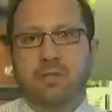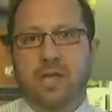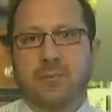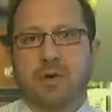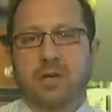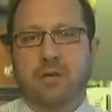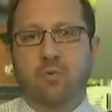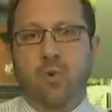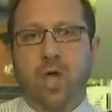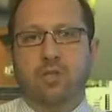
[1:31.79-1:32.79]
The state probably
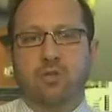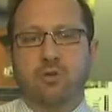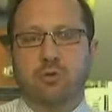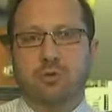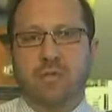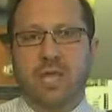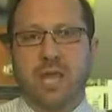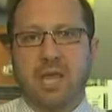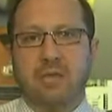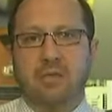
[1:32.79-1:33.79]
doesn't want to
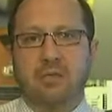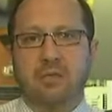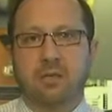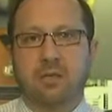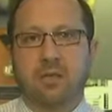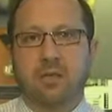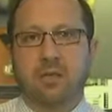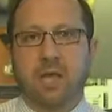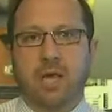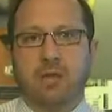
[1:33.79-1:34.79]
taint
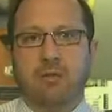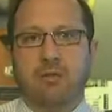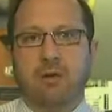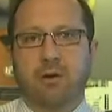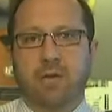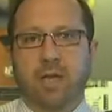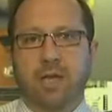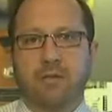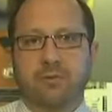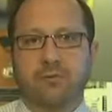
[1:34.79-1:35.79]
any of their
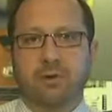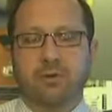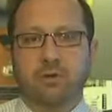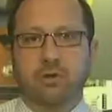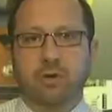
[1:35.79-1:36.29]
case in front of the